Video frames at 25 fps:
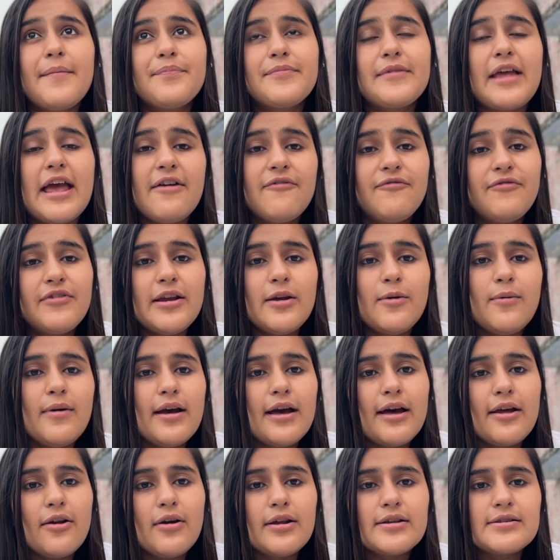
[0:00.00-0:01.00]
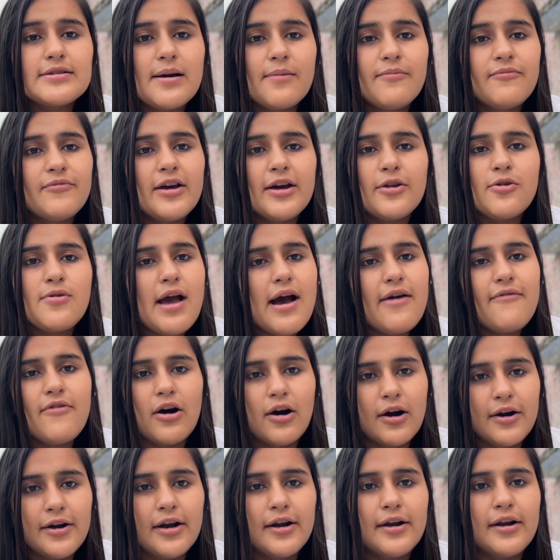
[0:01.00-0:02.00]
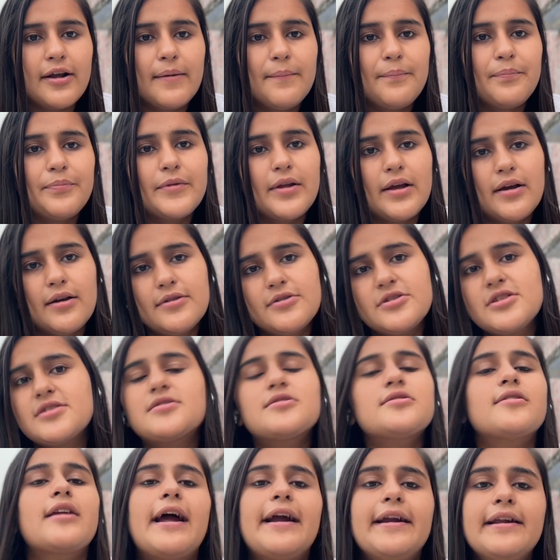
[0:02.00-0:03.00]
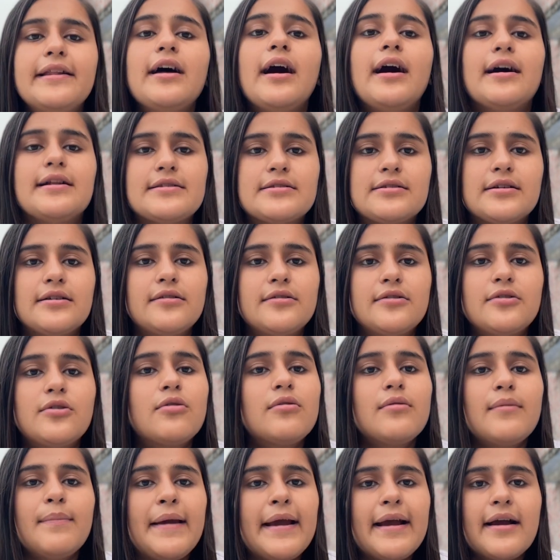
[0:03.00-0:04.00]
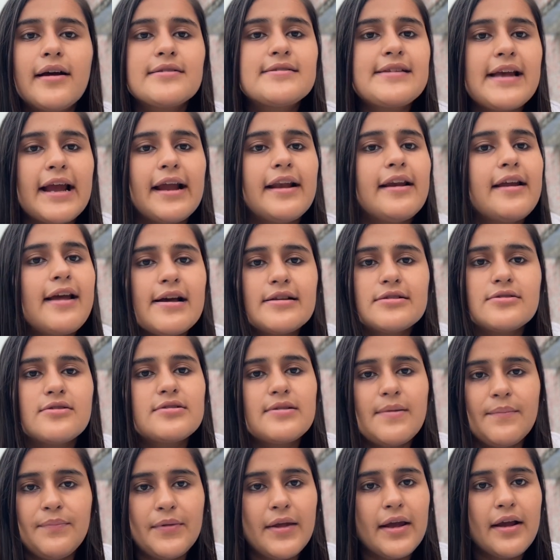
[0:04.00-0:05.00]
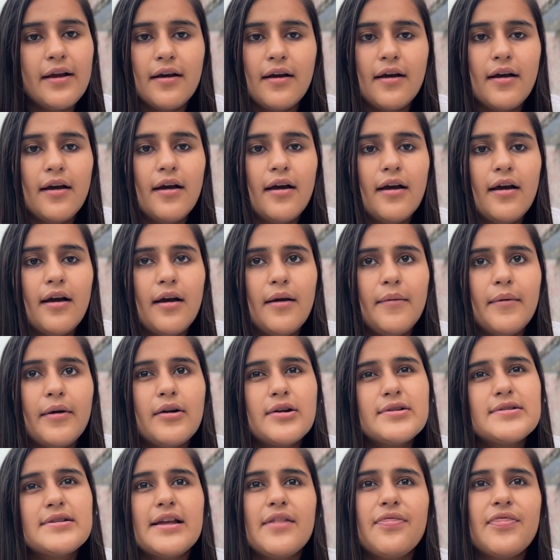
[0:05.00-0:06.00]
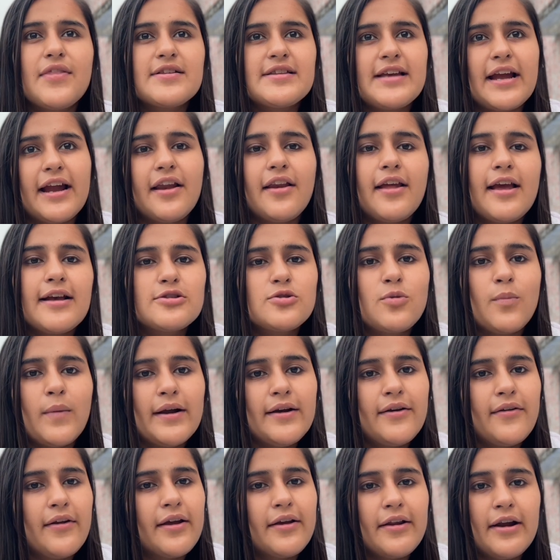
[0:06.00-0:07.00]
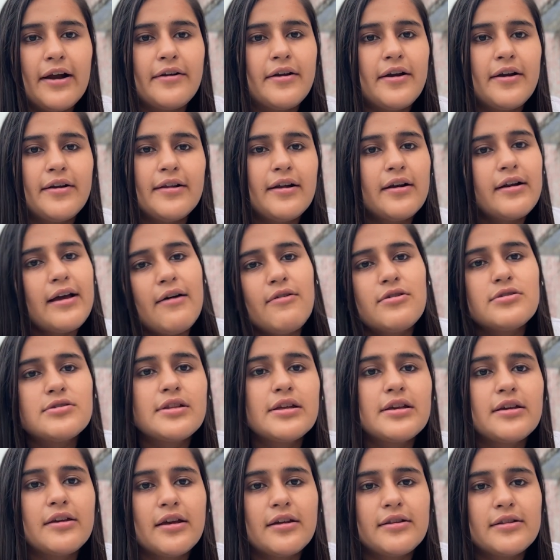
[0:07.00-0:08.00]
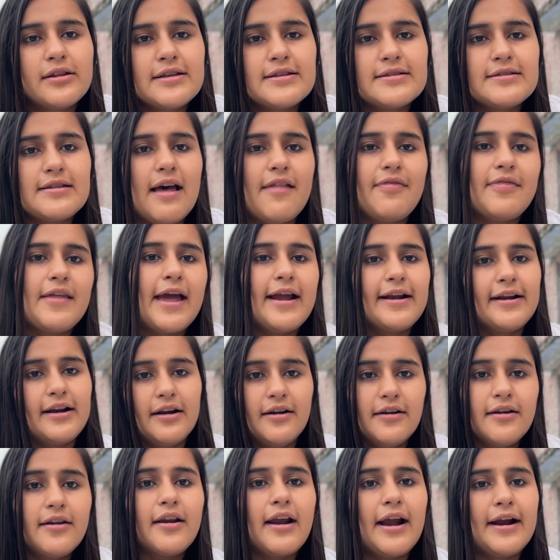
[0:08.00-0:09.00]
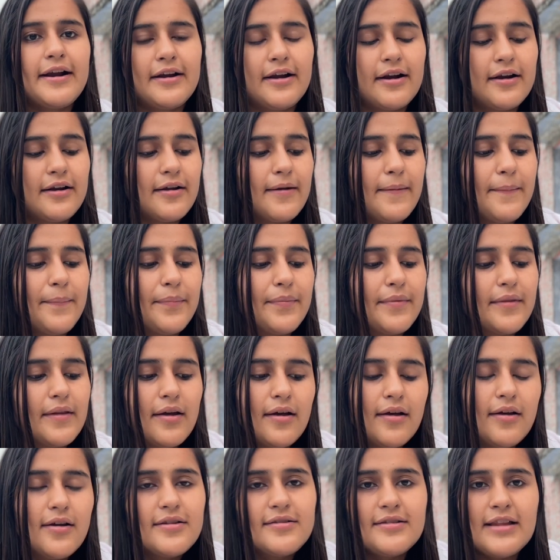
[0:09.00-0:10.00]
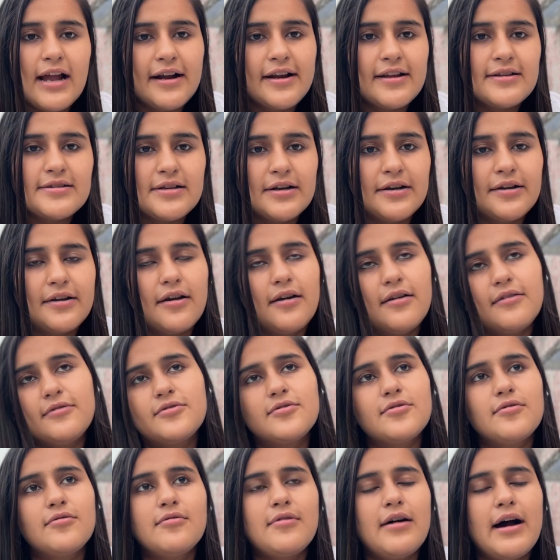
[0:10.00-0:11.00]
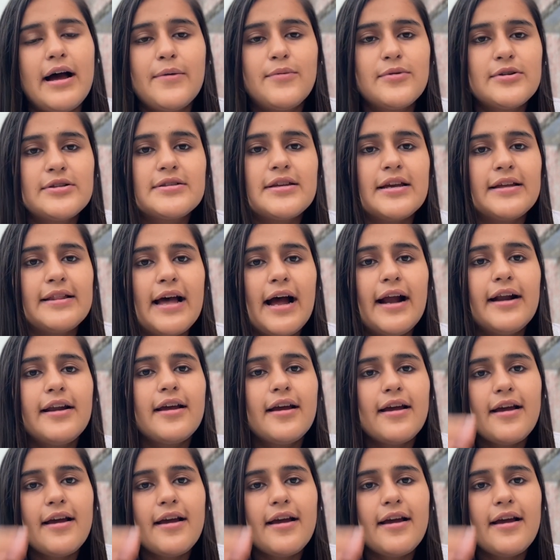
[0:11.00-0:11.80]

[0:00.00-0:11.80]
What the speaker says: everywhere or somewhere you have heard it, just write the answer. Don't make a second guess or something, because in the second guess you might regret it, that I was thinking this and I didn't write it. That is it. So I would say that.